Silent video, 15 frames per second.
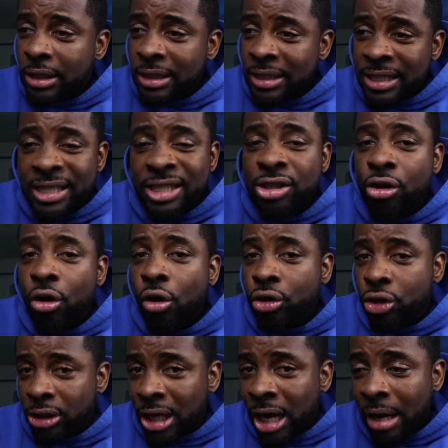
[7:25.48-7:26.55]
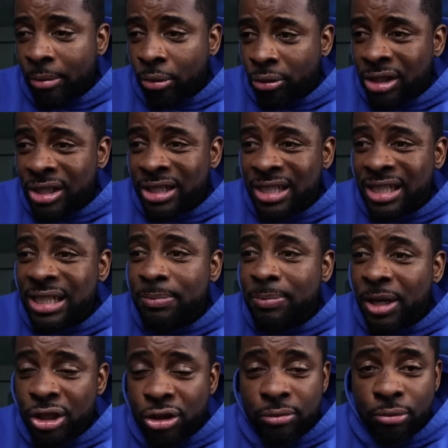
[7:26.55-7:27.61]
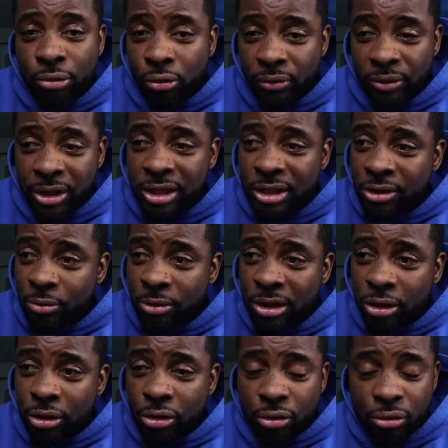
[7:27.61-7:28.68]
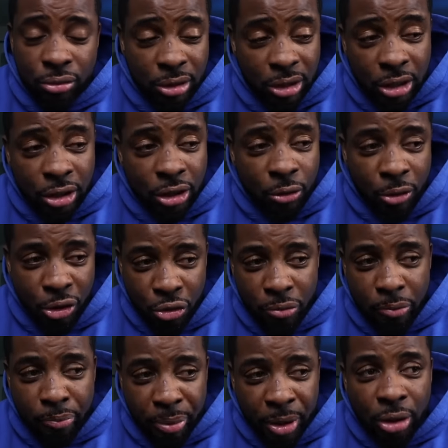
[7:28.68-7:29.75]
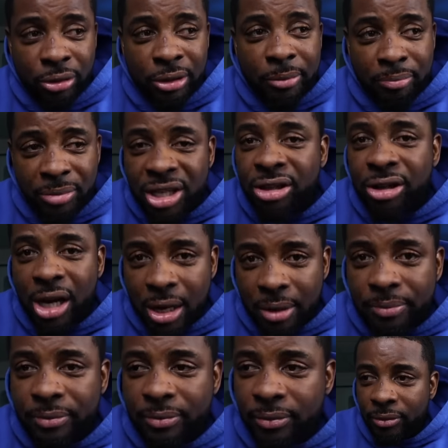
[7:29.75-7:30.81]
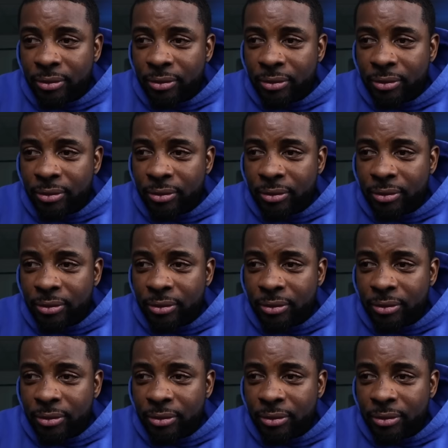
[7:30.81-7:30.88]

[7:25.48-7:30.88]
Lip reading: This is an ultra combo. This is a special move. This is one of those, when you build a meter up,